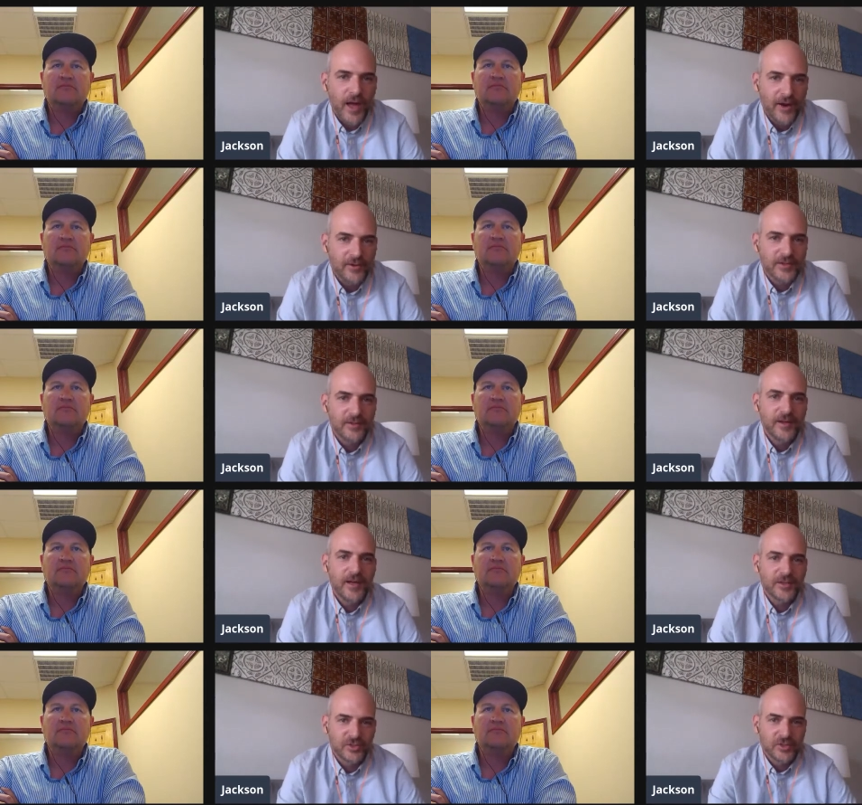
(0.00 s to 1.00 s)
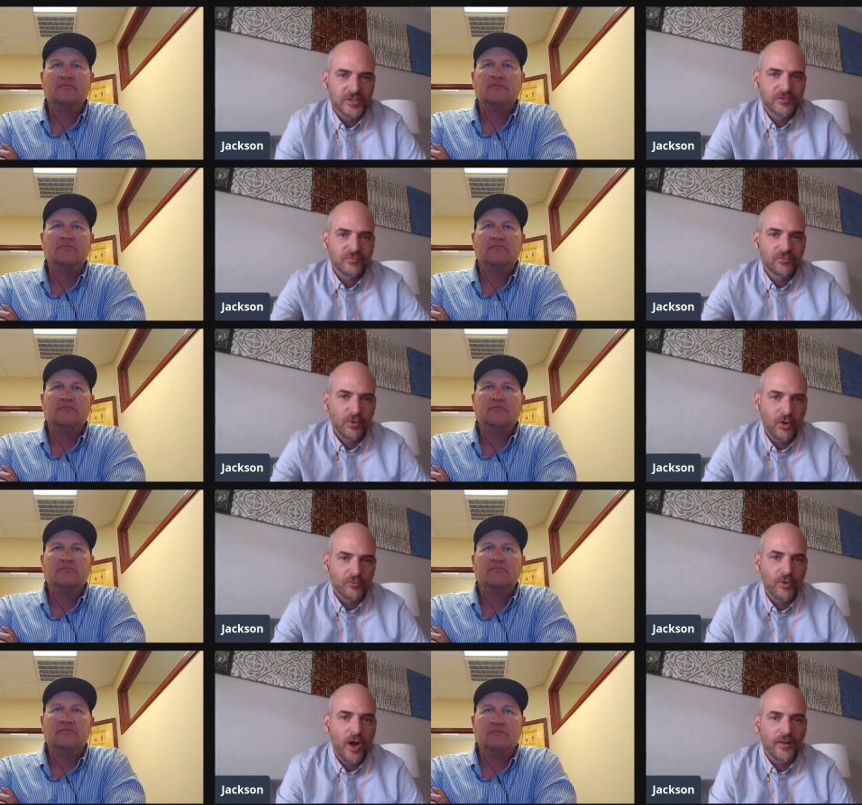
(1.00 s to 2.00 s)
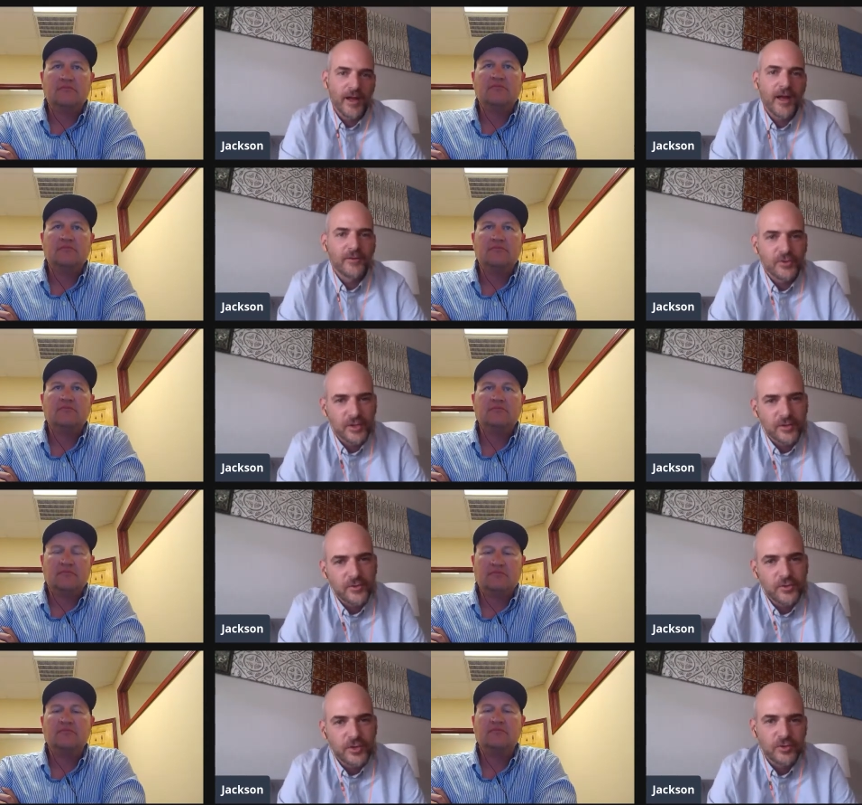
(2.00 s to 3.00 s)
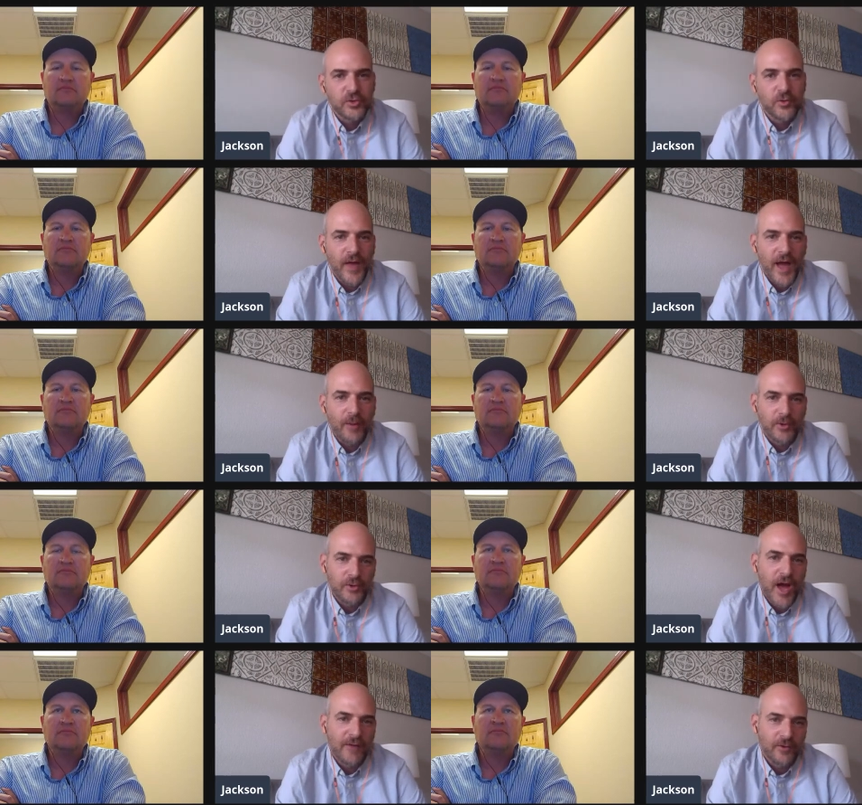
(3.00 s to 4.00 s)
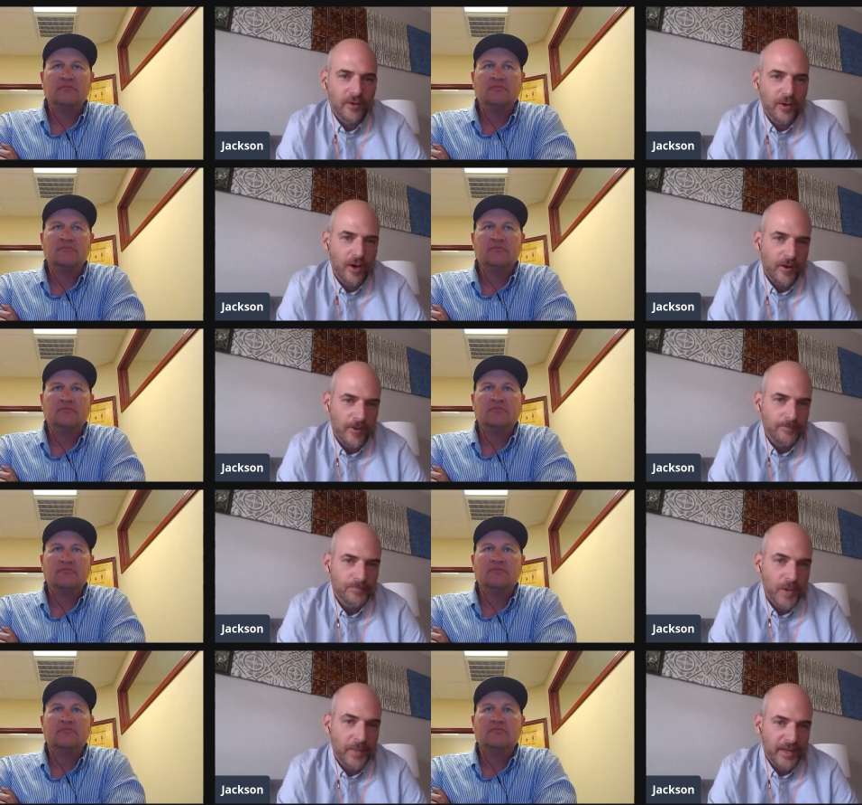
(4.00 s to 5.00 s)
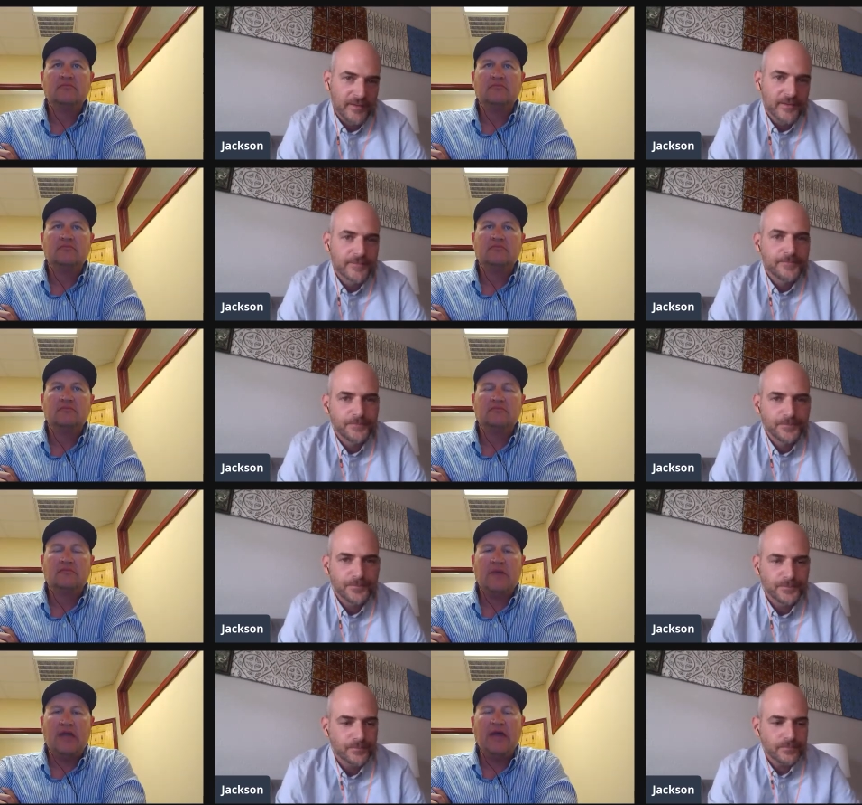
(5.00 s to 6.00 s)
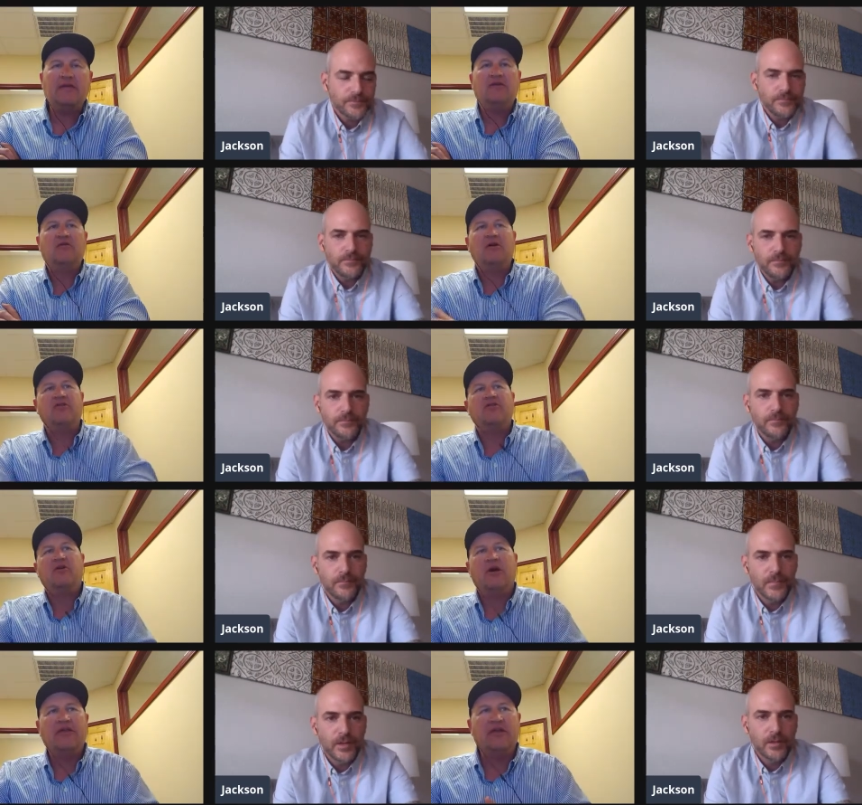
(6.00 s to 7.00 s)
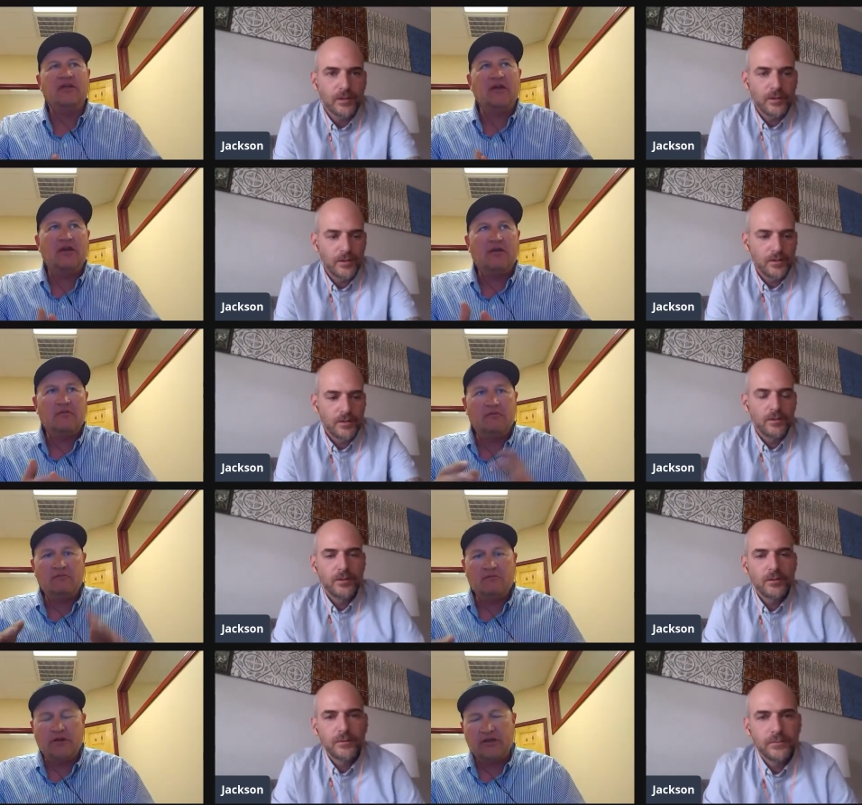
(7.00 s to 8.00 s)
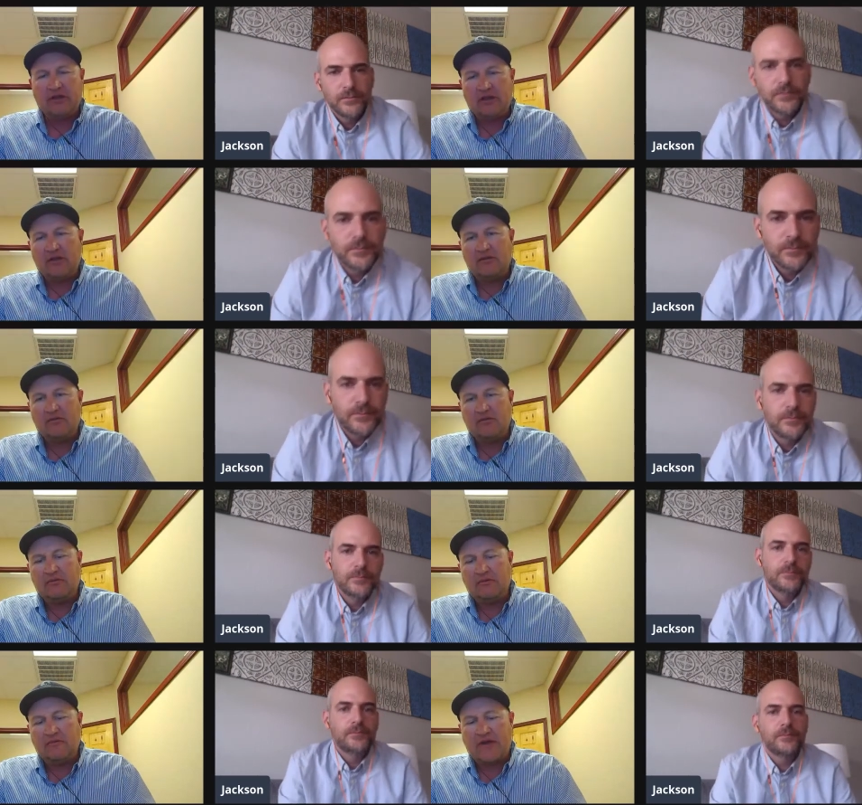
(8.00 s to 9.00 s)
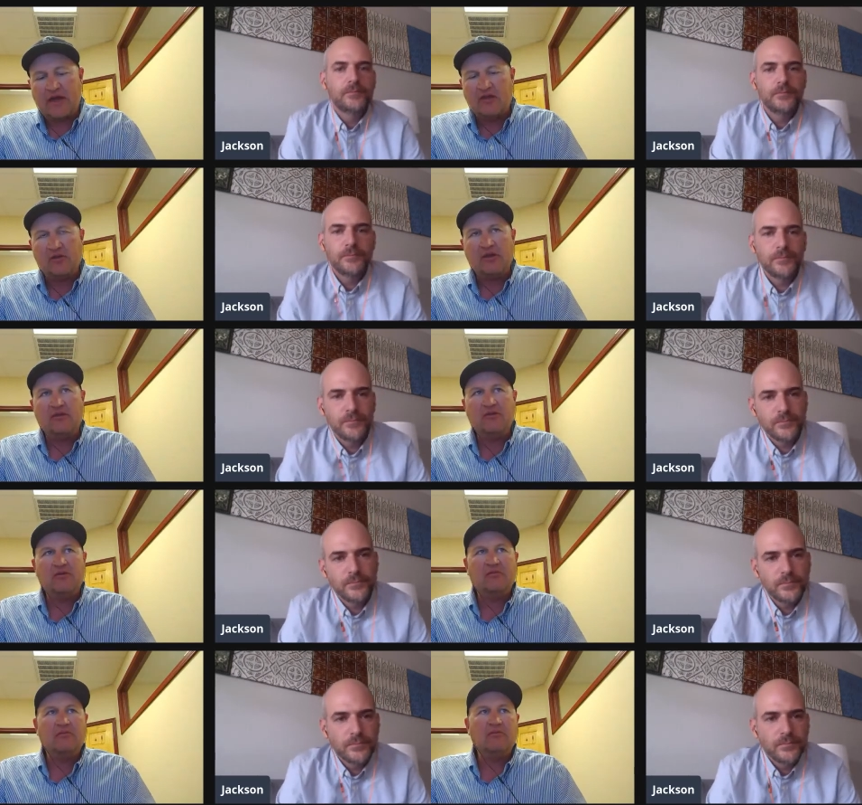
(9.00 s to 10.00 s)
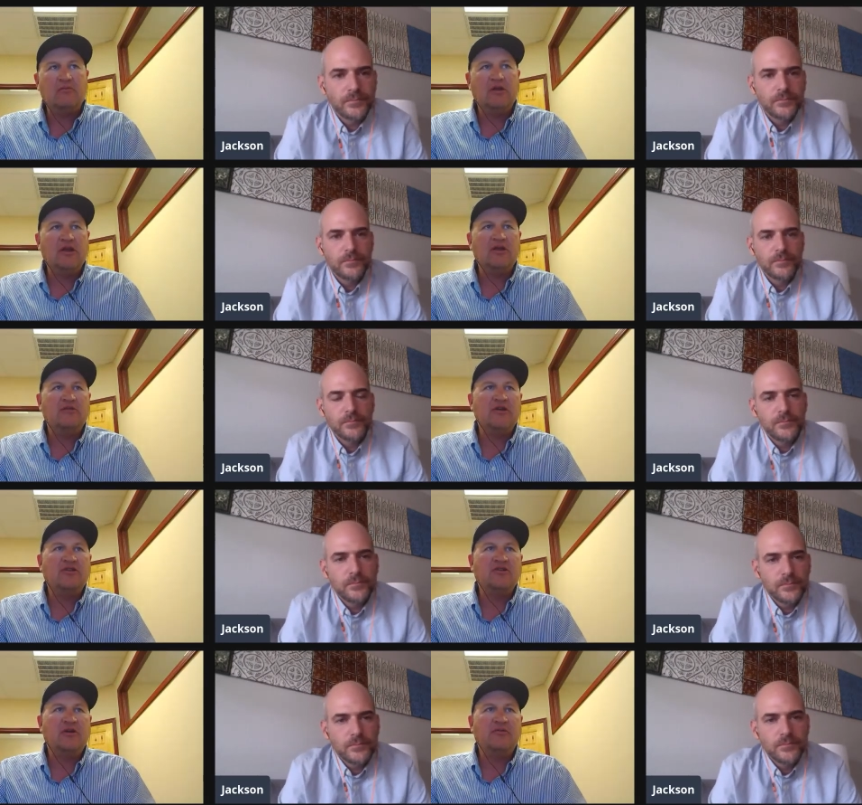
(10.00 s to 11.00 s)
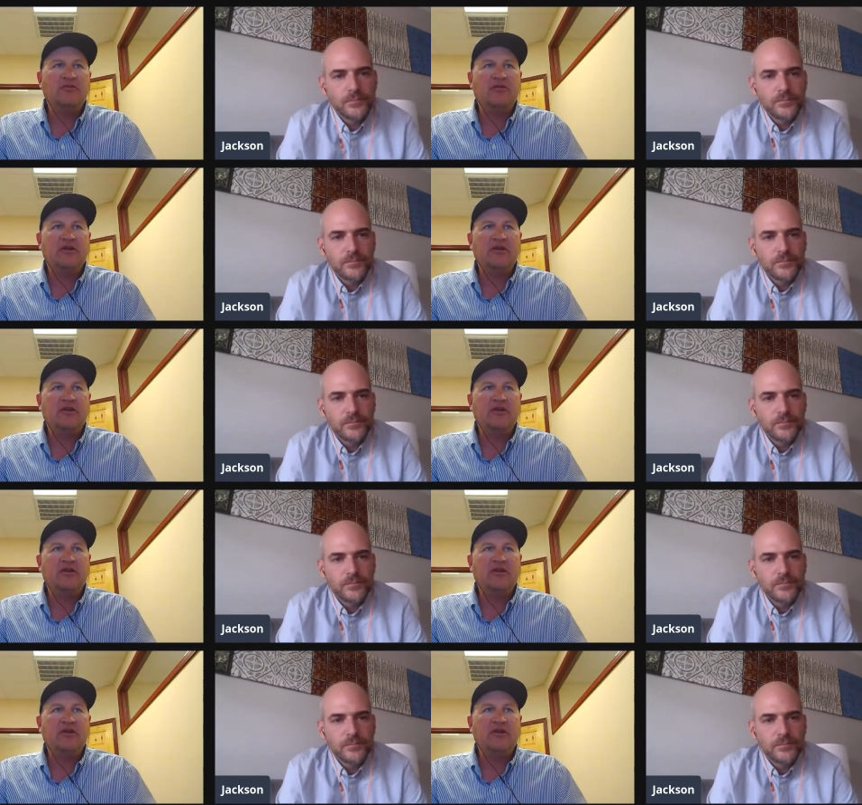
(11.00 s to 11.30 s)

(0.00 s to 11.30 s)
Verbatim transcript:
Speaker 1: house it's just raw land. You can you can do that when you have a, a, a base.
Speaker 2: And you also, I think the one thing that the value that you didn't touch on was the